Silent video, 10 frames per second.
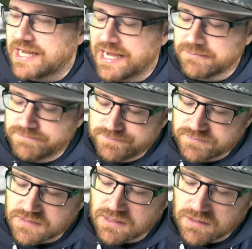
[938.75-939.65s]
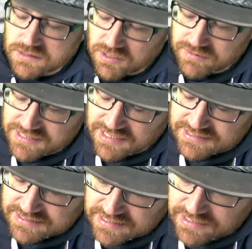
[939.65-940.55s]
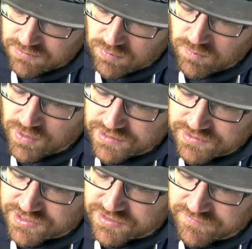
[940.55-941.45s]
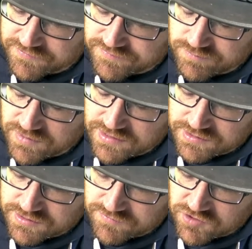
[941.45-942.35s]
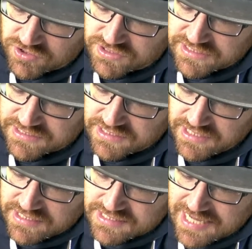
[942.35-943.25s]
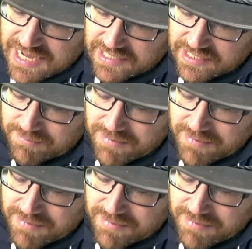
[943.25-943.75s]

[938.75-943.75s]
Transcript: So it's nice to see the wheels of justice turn in